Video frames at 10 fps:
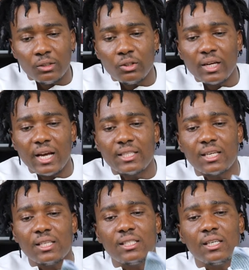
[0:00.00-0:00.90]
You guys
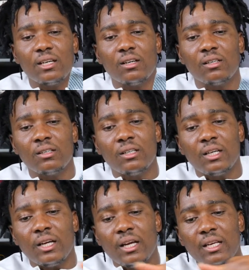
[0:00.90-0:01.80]
can tell
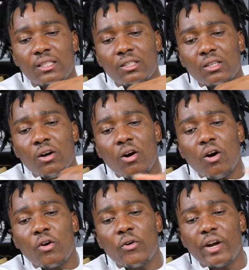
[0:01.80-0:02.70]
it's
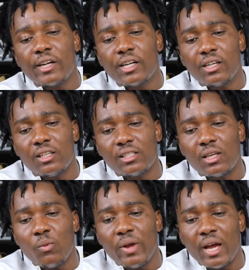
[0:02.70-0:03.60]
all gray colors,
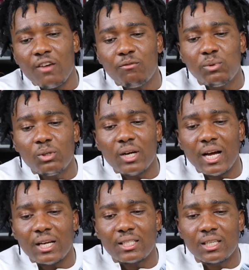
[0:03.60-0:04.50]
and we have blue
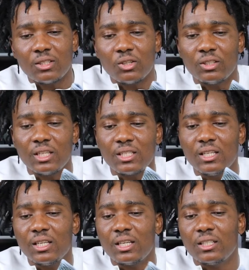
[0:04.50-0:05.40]
accents on the
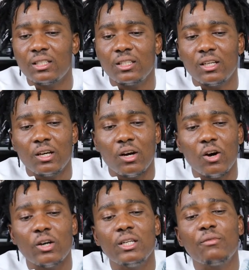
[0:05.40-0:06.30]
sneaker,
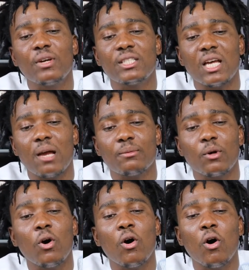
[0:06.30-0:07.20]
all different types
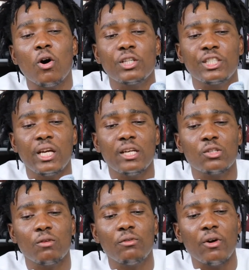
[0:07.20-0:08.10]
or all shades
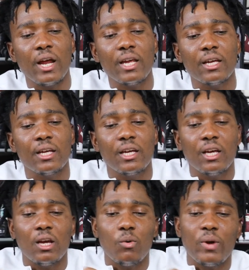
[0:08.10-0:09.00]
of gray,
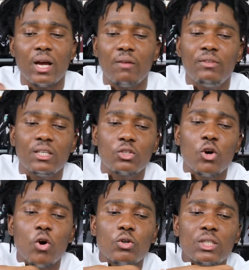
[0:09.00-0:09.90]
and we have this
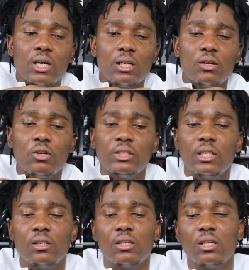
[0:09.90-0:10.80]
gold color or
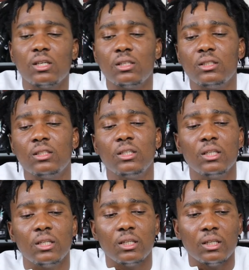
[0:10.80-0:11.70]
yellow color
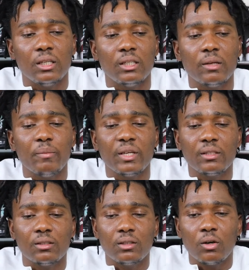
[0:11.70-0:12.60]
in the
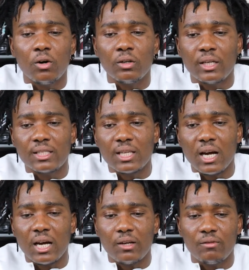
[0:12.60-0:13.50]
middle on the
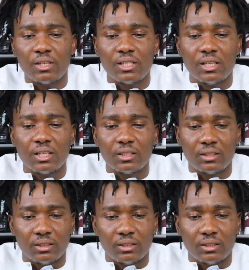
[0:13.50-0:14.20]
side of the sneaker.